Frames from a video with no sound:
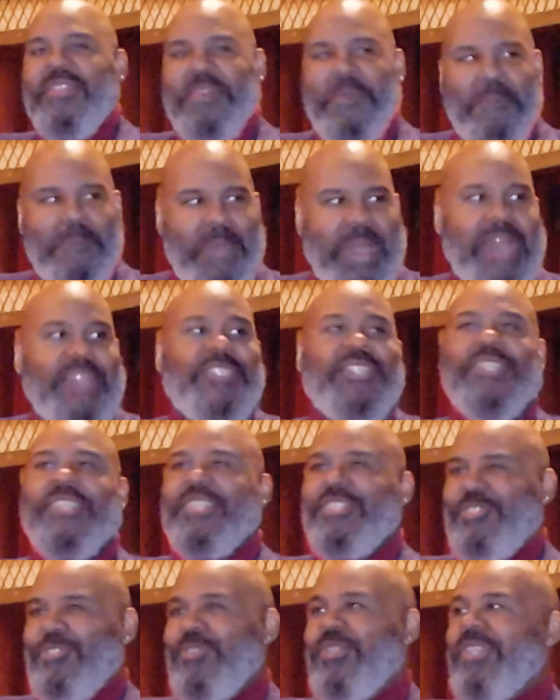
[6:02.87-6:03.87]
the magic
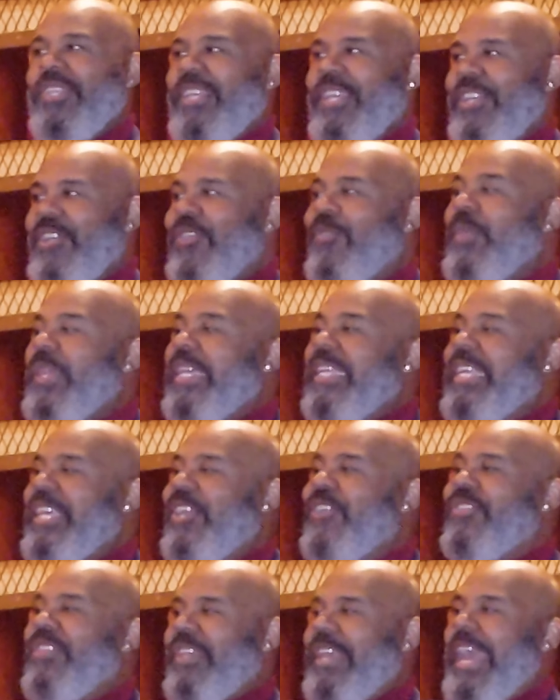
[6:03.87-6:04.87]
you can hear we can
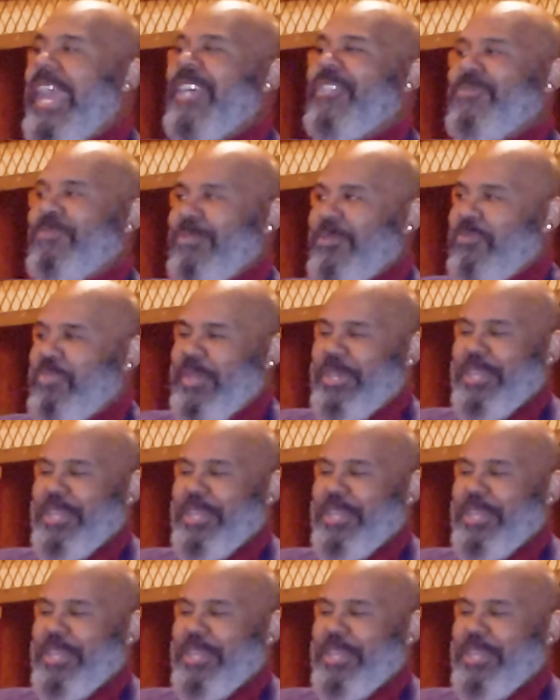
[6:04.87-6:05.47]
hear the gas from the